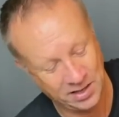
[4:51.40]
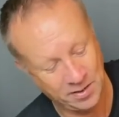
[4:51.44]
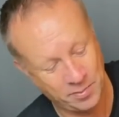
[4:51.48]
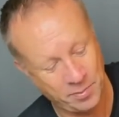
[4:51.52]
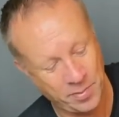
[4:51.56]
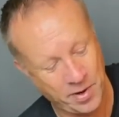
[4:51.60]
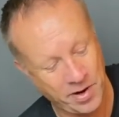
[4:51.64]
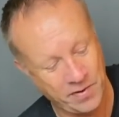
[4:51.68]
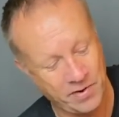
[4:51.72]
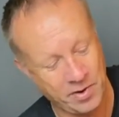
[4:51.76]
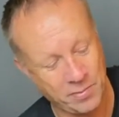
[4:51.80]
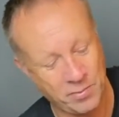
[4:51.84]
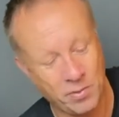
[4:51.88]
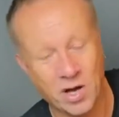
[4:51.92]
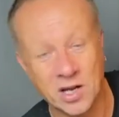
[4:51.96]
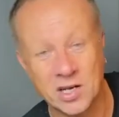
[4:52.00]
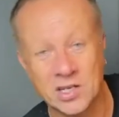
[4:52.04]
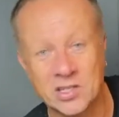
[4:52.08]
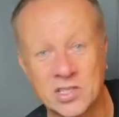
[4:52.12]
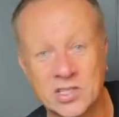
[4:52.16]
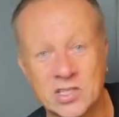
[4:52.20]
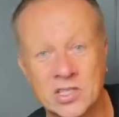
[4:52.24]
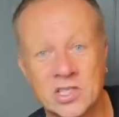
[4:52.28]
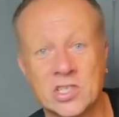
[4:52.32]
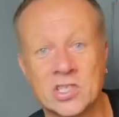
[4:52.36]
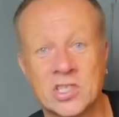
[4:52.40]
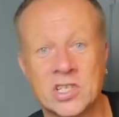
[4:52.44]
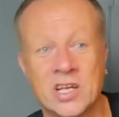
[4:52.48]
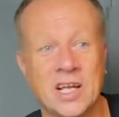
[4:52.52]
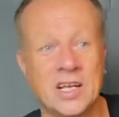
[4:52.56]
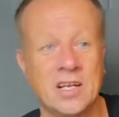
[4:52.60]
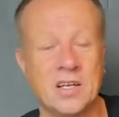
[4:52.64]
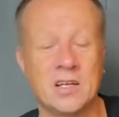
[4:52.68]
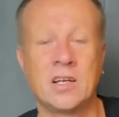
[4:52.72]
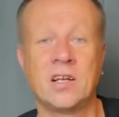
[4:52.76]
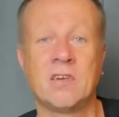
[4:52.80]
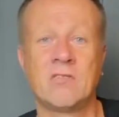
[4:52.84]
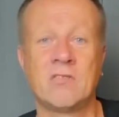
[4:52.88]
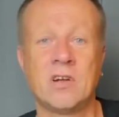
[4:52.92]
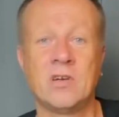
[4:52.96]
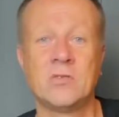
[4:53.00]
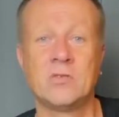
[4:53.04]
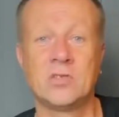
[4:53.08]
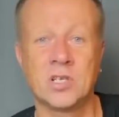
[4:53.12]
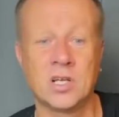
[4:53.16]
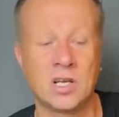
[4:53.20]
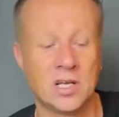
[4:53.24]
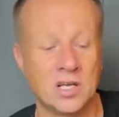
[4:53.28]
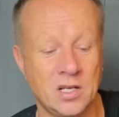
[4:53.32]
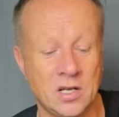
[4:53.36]
Bearing in mind this is a snake that can grow
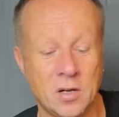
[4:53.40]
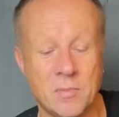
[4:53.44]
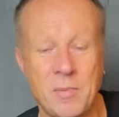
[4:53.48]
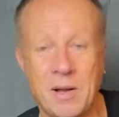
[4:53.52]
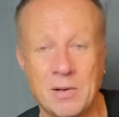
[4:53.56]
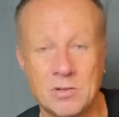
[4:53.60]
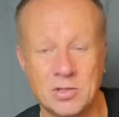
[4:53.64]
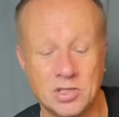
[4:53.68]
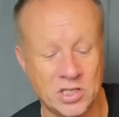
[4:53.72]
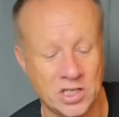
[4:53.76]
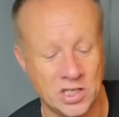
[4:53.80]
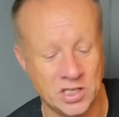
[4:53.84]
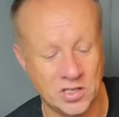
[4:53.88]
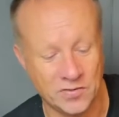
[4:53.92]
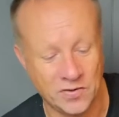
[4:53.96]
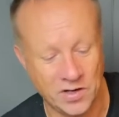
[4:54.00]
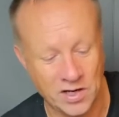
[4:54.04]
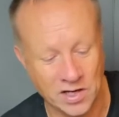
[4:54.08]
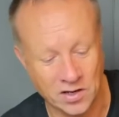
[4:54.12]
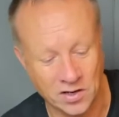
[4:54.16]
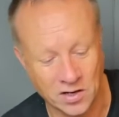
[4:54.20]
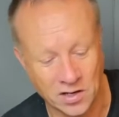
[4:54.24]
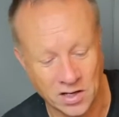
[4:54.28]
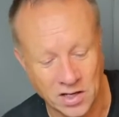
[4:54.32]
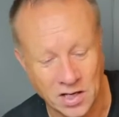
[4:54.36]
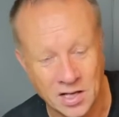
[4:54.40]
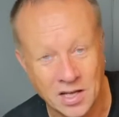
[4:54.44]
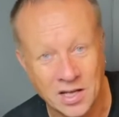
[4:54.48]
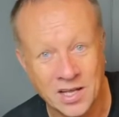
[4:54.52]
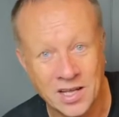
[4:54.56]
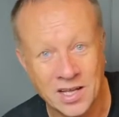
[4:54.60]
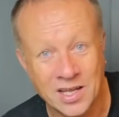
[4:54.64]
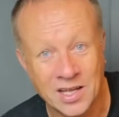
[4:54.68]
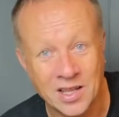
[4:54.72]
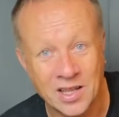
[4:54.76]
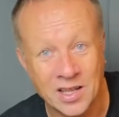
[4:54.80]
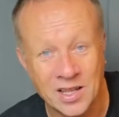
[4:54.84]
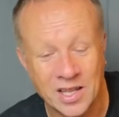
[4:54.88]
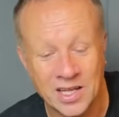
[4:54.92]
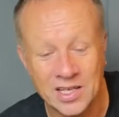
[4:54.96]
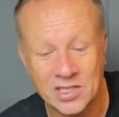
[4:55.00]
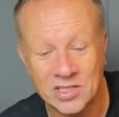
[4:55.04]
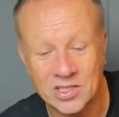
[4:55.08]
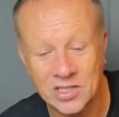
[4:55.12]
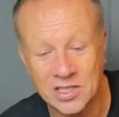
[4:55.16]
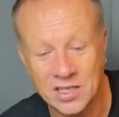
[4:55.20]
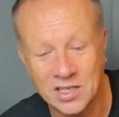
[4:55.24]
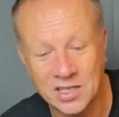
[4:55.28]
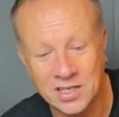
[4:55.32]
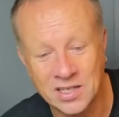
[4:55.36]
to about 6 feet long.
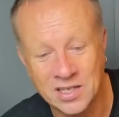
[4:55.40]
This